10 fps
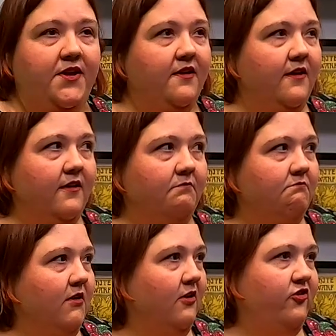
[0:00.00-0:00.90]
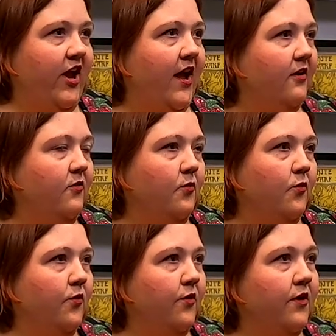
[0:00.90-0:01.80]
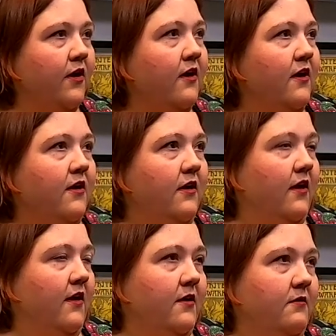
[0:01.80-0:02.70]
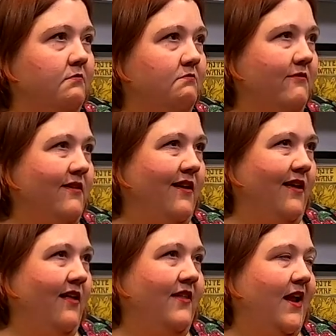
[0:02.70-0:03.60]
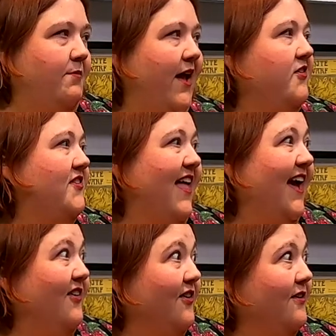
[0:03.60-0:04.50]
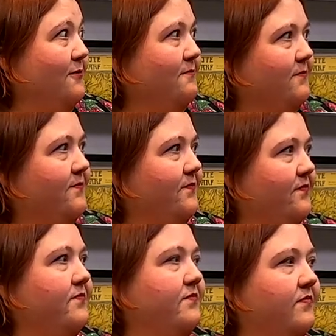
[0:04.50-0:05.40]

be a a jock or a a laid back slacker. Okay.